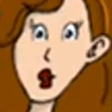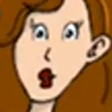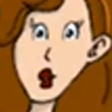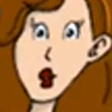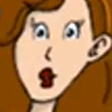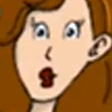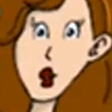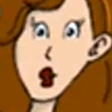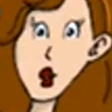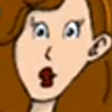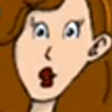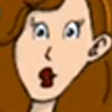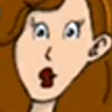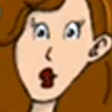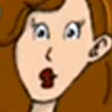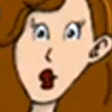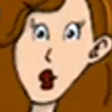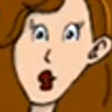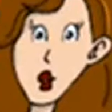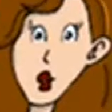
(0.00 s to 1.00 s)

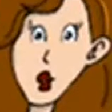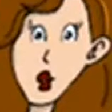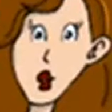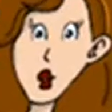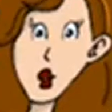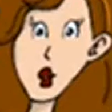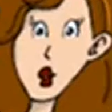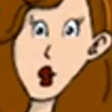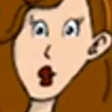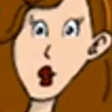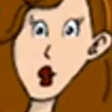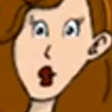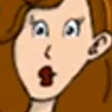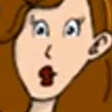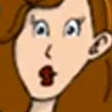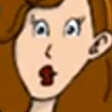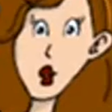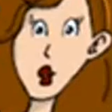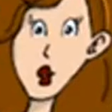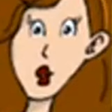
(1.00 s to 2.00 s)

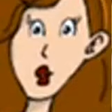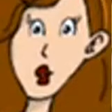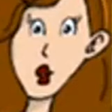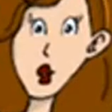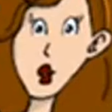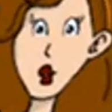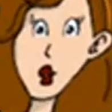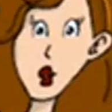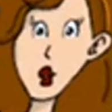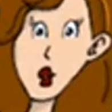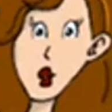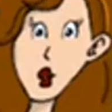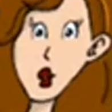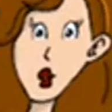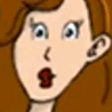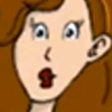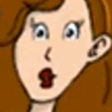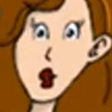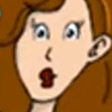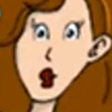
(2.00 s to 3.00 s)

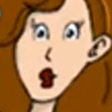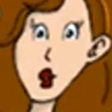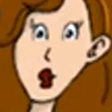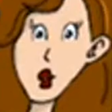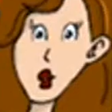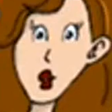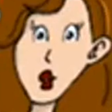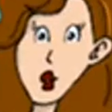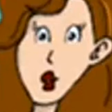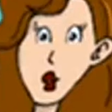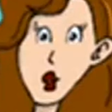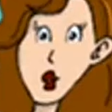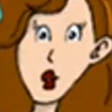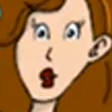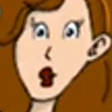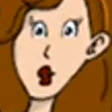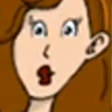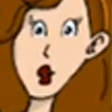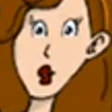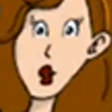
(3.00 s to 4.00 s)

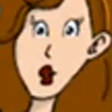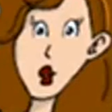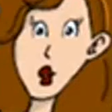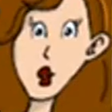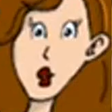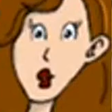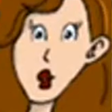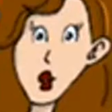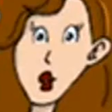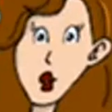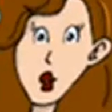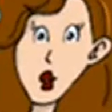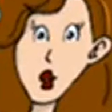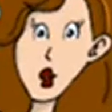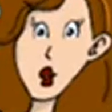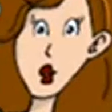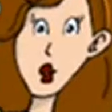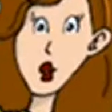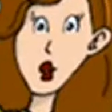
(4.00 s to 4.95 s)
This person isn't speaking.